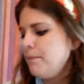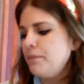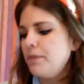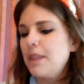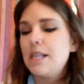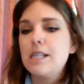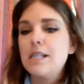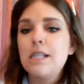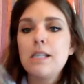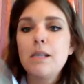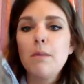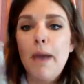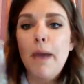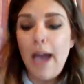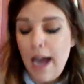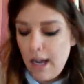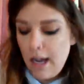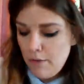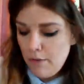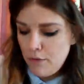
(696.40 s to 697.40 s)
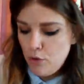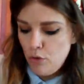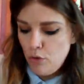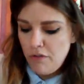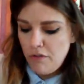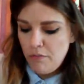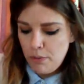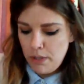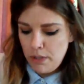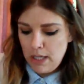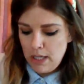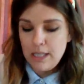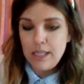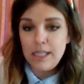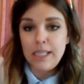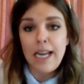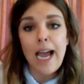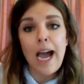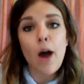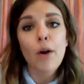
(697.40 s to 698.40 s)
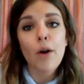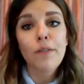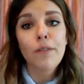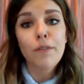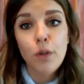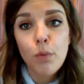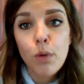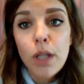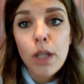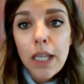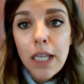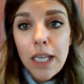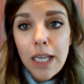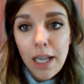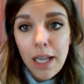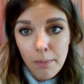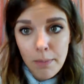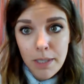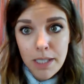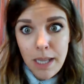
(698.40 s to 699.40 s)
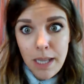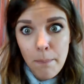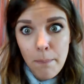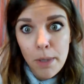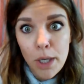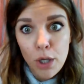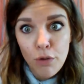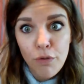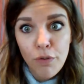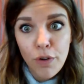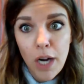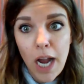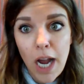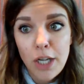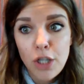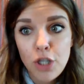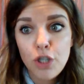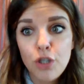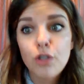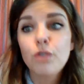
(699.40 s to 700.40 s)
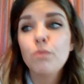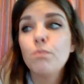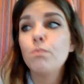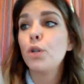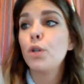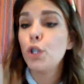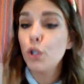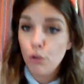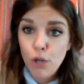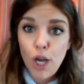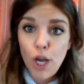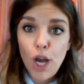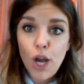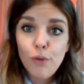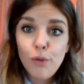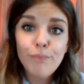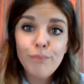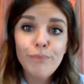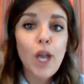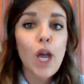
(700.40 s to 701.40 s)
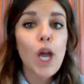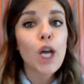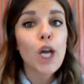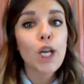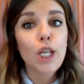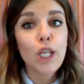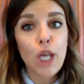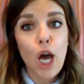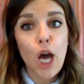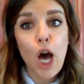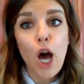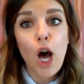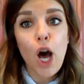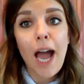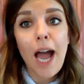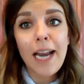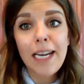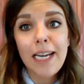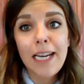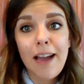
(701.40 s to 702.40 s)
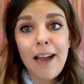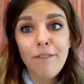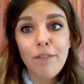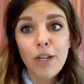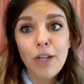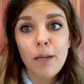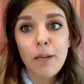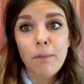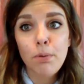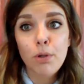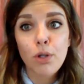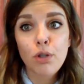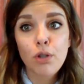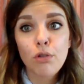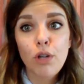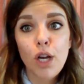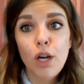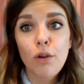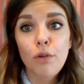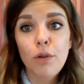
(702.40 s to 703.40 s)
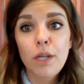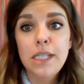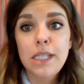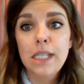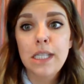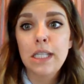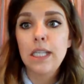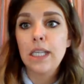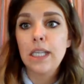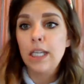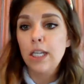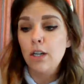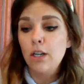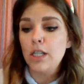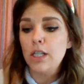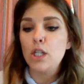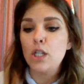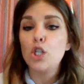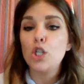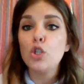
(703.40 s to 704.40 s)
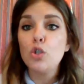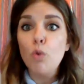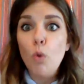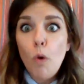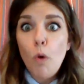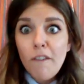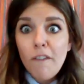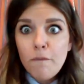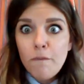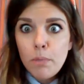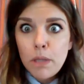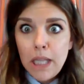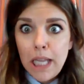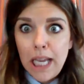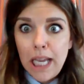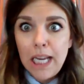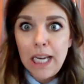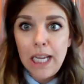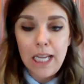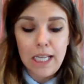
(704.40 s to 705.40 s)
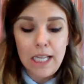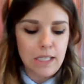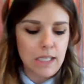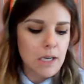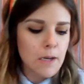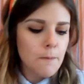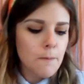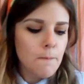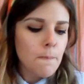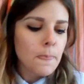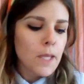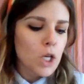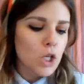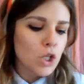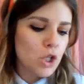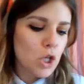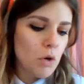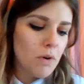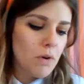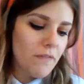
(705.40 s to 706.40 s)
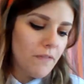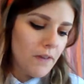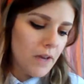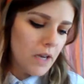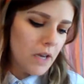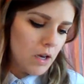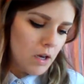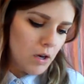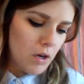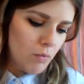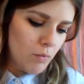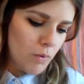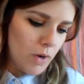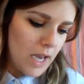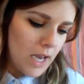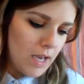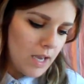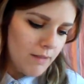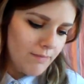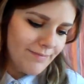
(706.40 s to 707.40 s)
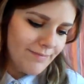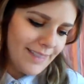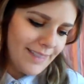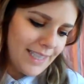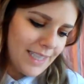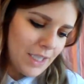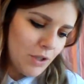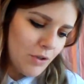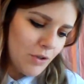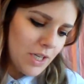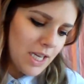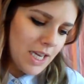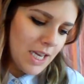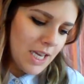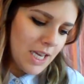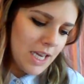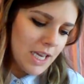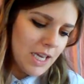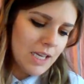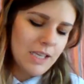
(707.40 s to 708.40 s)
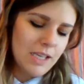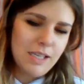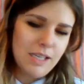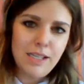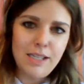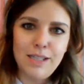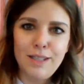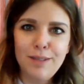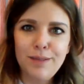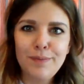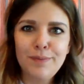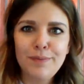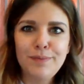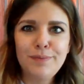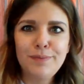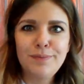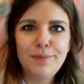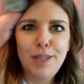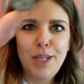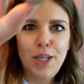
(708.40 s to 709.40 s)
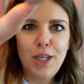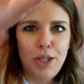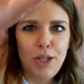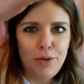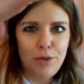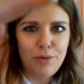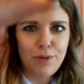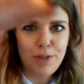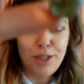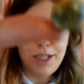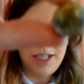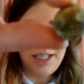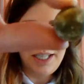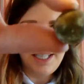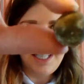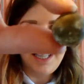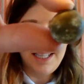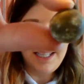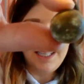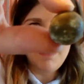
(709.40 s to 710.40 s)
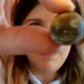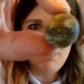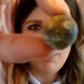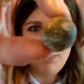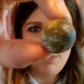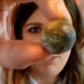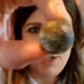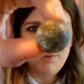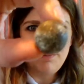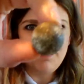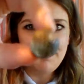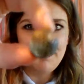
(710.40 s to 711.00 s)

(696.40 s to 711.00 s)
this is a bag of dwarf planets. Now, if you were thinking, Miss Seppi, you forgot Pluto. Y'all, I did not forget Pluto. It's in here. It's a dwarf planet. So if, wait, here it is. Oh, cute. Look at, that's Pluto.